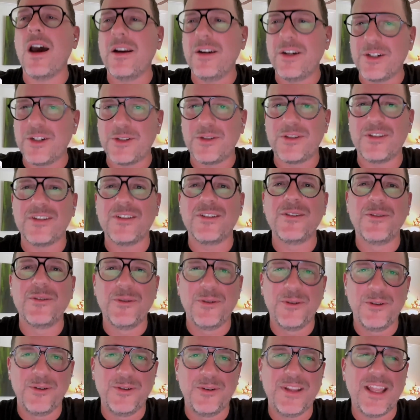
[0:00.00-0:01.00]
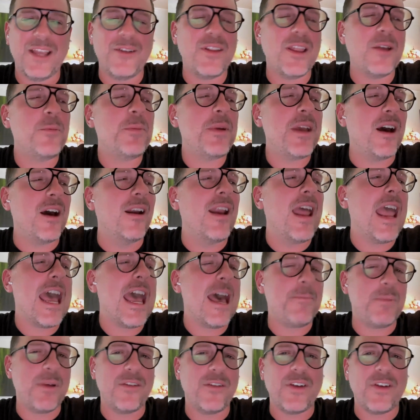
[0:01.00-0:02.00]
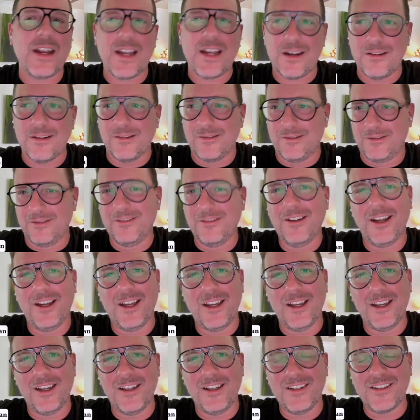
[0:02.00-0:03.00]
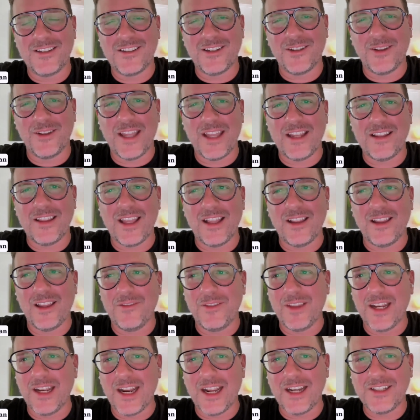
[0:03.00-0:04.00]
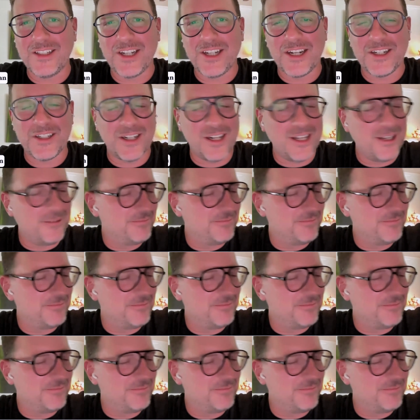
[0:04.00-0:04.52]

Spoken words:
daughters, they'd be unhappy if I didn't. So they love that I change